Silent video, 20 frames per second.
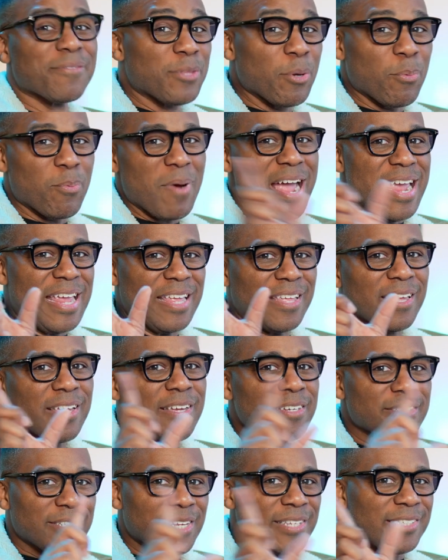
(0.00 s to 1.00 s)
The right.
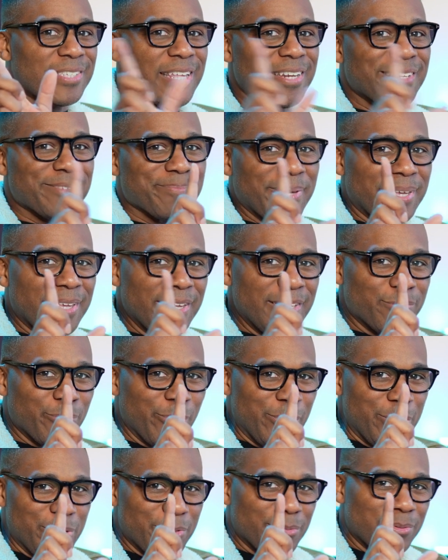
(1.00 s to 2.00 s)
She said it's because
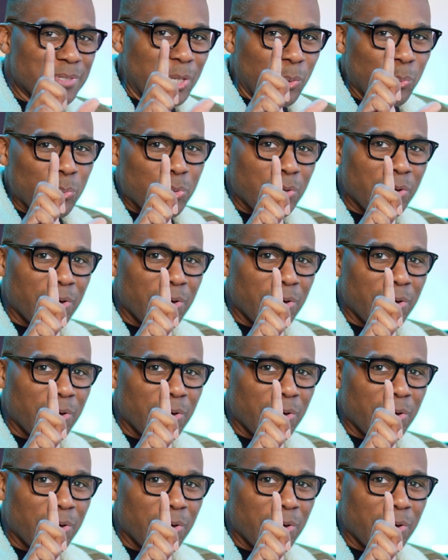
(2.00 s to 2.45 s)
when you tilt